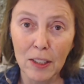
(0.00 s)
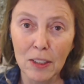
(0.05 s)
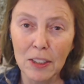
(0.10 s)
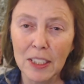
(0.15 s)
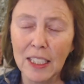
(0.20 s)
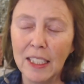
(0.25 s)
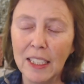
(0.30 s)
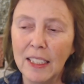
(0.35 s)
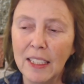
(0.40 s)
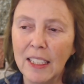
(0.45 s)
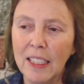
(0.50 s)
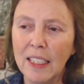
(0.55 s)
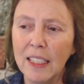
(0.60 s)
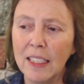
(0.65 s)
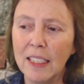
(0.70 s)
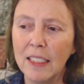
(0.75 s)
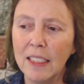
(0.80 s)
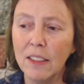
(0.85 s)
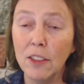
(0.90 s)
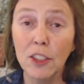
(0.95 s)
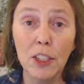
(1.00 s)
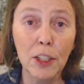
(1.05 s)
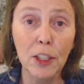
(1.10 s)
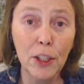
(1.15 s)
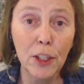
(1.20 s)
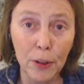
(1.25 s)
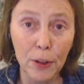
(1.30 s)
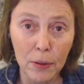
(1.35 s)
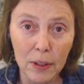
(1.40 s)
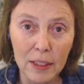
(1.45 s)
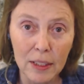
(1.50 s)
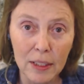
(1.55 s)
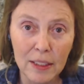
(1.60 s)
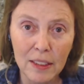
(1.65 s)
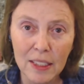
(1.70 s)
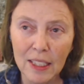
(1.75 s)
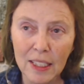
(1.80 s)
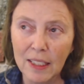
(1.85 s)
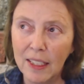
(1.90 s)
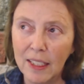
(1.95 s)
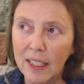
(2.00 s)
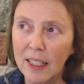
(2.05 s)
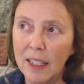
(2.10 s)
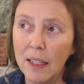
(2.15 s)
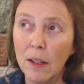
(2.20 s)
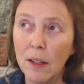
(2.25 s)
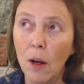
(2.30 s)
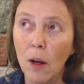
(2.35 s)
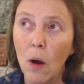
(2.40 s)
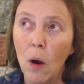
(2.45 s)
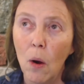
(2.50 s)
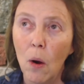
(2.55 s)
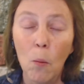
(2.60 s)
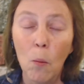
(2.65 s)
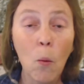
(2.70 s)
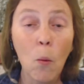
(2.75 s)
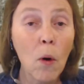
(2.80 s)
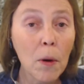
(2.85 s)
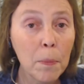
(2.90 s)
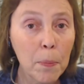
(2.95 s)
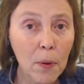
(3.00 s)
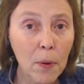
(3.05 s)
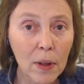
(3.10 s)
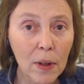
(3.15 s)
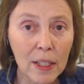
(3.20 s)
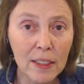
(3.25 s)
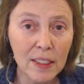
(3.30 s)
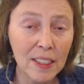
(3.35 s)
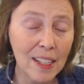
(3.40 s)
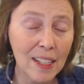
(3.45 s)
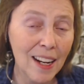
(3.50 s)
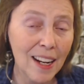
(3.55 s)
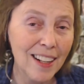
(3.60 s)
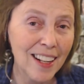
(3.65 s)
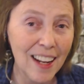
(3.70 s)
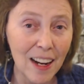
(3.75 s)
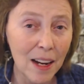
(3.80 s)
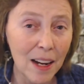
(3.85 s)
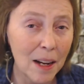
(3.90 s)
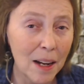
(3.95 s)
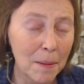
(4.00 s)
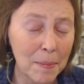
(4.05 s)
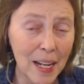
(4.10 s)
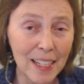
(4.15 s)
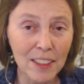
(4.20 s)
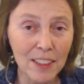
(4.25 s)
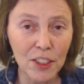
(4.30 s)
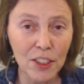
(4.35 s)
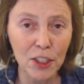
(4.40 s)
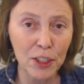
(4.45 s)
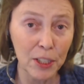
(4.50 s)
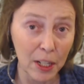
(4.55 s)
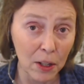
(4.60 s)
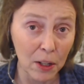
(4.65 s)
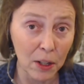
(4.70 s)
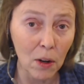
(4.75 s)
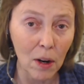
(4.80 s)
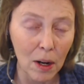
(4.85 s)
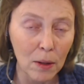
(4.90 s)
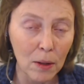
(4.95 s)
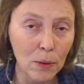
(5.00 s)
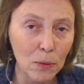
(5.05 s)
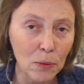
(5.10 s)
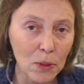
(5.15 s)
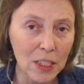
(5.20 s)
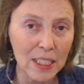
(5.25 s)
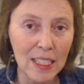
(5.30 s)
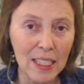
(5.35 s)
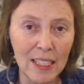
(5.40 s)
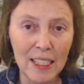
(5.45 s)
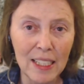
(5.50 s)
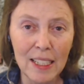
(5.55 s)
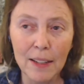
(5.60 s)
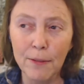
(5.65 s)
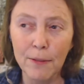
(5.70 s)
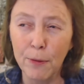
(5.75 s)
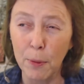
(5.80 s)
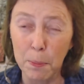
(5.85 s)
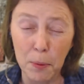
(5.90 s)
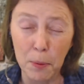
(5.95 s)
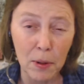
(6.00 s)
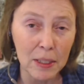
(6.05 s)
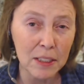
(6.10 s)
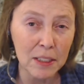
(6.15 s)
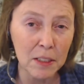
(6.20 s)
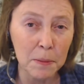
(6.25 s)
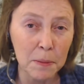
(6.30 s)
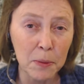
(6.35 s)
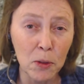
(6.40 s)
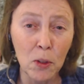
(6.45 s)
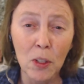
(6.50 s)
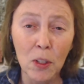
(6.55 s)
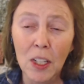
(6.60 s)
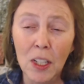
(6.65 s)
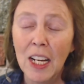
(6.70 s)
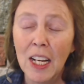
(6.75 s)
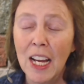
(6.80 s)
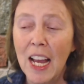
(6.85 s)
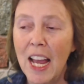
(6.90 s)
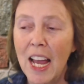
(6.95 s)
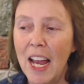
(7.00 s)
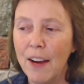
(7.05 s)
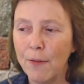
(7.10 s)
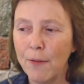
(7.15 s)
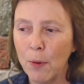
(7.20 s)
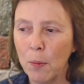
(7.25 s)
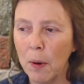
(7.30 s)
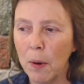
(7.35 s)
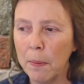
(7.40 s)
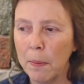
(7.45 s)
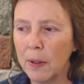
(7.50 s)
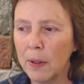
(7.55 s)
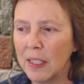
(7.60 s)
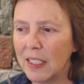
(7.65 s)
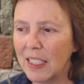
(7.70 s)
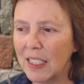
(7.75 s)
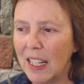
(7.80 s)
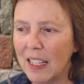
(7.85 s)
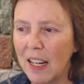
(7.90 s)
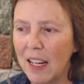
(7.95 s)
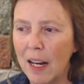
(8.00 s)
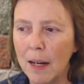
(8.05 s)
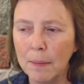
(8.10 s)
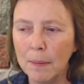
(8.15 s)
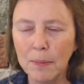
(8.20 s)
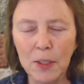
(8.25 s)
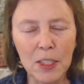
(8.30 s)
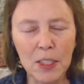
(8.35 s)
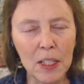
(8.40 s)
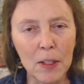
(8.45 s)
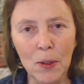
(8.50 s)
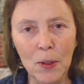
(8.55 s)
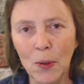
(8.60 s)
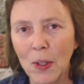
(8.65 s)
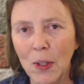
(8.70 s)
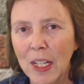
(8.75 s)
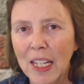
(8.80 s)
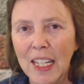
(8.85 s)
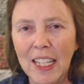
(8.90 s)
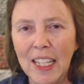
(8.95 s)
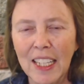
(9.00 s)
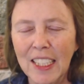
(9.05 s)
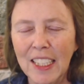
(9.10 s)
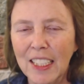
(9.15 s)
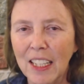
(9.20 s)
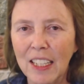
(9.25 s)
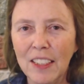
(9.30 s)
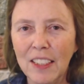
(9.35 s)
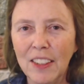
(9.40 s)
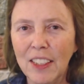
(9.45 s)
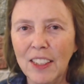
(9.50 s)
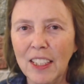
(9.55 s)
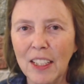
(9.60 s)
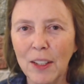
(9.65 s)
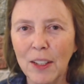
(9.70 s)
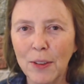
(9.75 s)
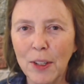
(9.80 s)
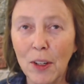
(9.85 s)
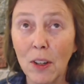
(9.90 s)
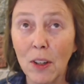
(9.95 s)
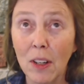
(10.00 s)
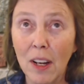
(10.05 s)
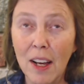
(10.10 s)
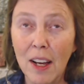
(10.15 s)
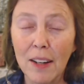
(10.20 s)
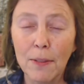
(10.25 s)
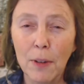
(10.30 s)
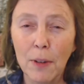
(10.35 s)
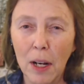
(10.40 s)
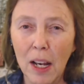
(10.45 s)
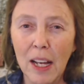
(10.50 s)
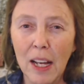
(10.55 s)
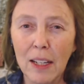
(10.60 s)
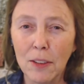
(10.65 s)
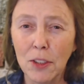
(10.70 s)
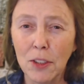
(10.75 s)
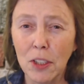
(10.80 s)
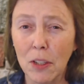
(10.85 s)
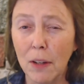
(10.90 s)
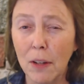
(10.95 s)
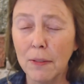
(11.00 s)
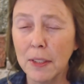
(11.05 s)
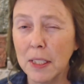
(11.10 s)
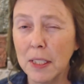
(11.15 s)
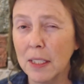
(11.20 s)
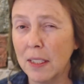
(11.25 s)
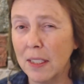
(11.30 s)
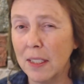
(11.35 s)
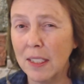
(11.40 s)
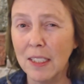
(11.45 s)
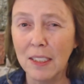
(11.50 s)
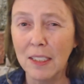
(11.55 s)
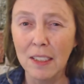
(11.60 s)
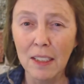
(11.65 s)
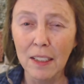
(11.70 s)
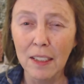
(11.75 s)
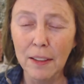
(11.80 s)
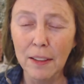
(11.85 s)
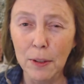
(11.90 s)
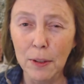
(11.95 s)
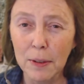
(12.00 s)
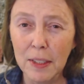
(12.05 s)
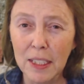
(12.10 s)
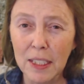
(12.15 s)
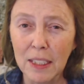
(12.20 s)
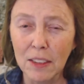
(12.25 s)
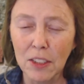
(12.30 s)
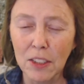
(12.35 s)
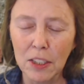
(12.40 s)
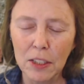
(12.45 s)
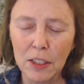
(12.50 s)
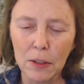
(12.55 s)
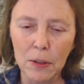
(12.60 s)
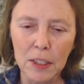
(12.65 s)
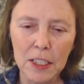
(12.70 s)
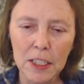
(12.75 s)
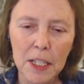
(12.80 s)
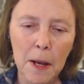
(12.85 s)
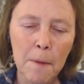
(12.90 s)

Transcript: CDN, Security CDN, WordPress.com has their own CDN for Pressable and for WordPress.com. So, you know, there are a lot of cloud services that deliver things to us.